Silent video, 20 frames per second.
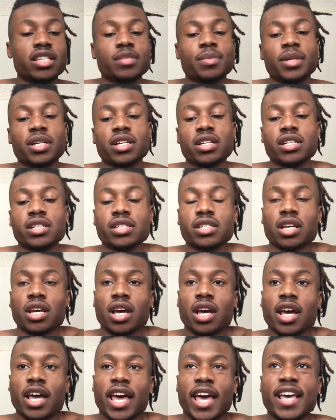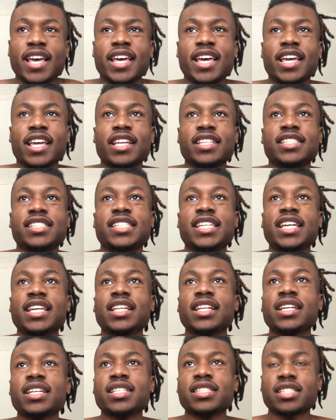because
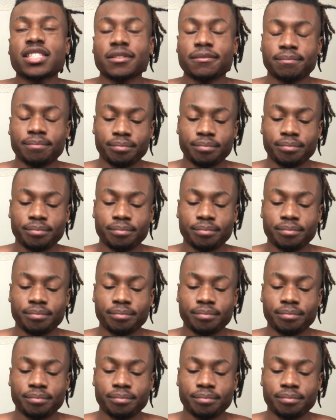seedlings,